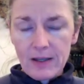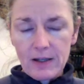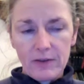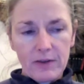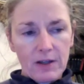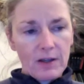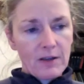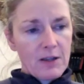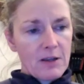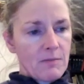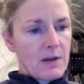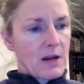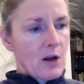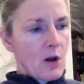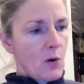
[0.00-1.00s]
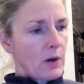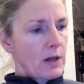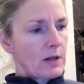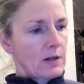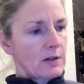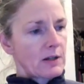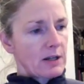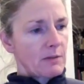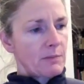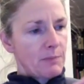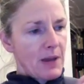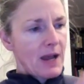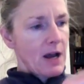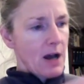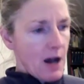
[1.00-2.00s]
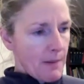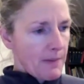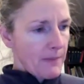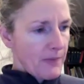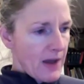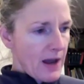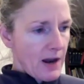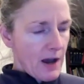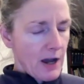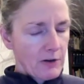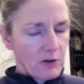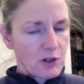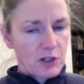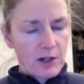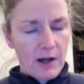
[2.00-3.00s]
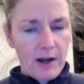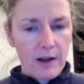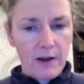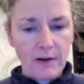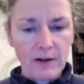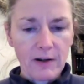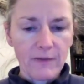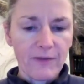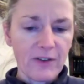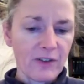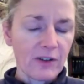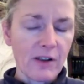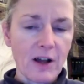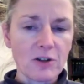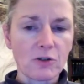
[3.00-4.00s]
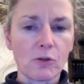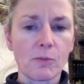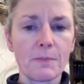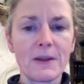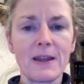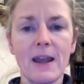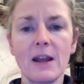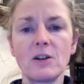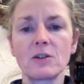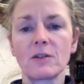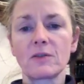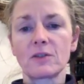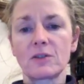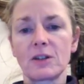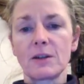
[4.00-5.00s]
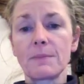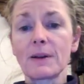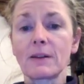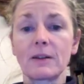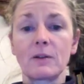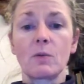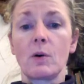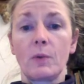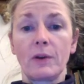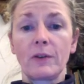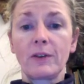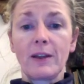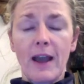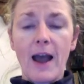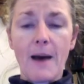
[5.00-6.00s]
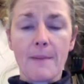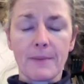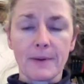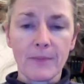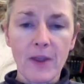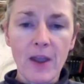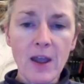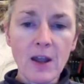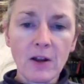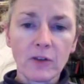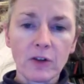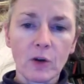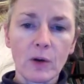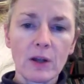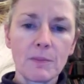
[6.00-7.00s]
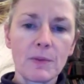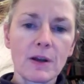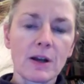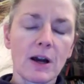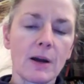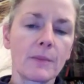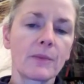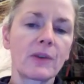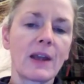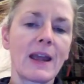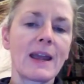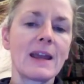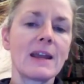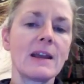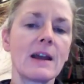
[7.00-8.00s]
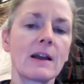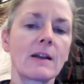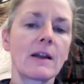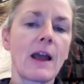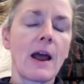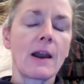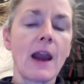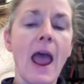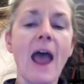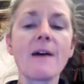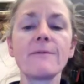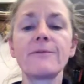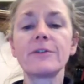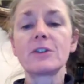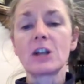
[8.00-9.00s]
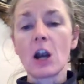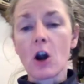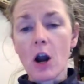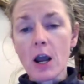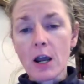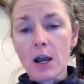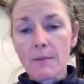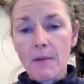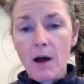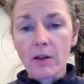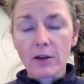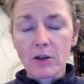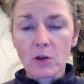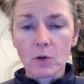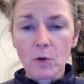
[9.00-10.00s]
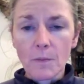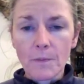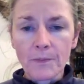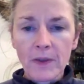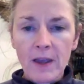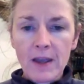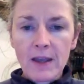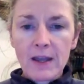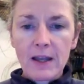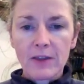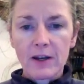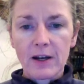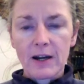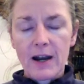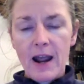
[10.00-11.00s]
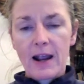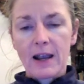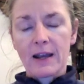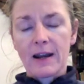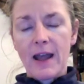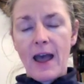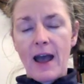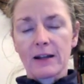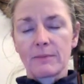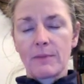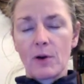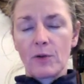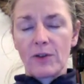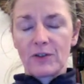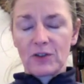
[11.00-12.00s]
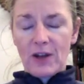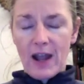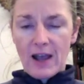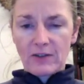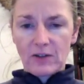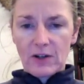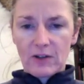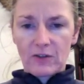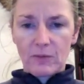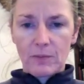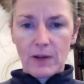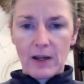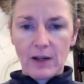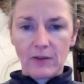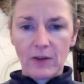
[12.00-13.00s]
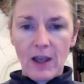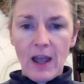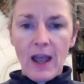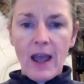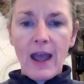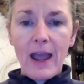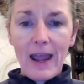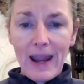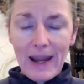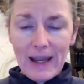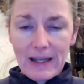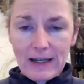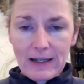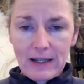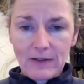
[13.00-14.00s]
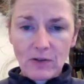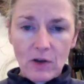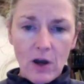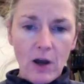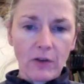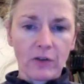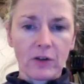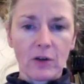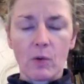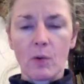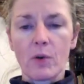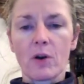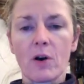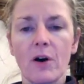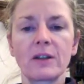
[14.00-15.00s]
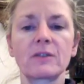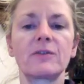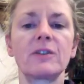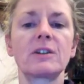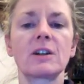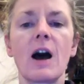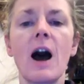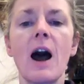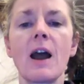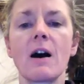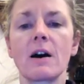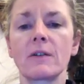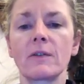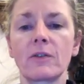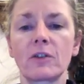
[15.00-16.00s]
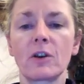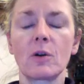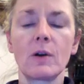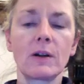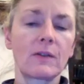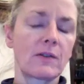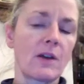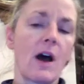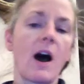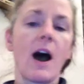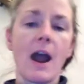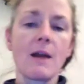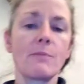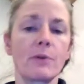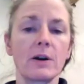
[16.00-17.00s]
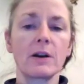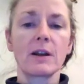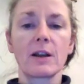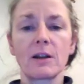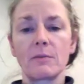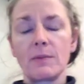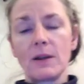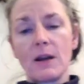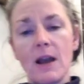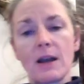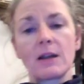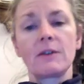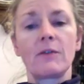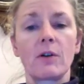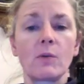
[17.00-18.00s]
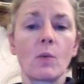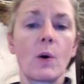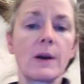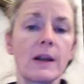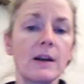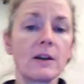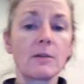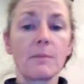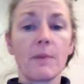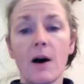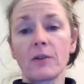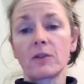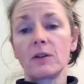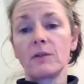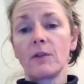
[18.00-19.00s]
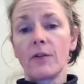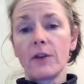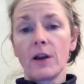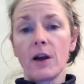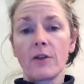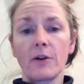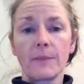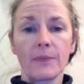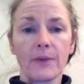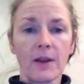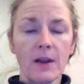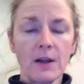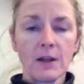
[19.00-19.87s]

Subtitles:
And then the amino end can pick up that hydrogen ion. And in physiological pH, that's typically what we see happen. So it becomes an amphoteric molecule, in that it can act both as an acid, as a base, and it's also what we call a Zwitter ion. So it's hybrid. It can be negative on one end and positive on the other.